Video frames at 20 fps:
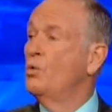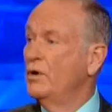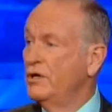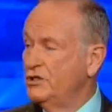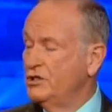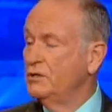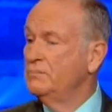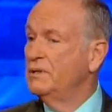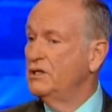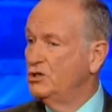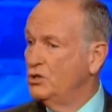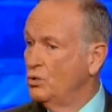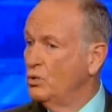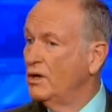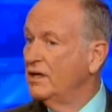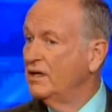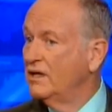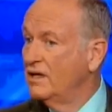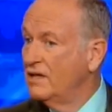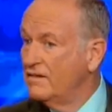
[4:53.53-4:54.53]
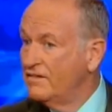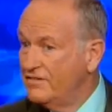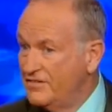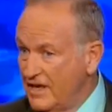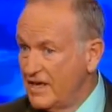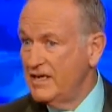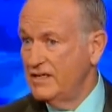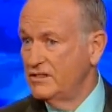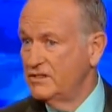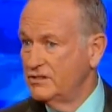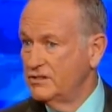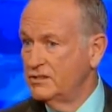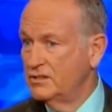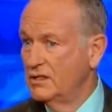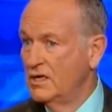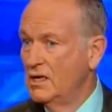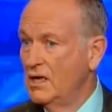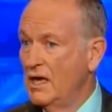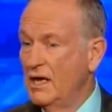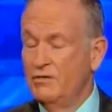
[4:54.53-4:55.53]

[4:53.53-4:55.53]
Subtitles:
we should be doing this.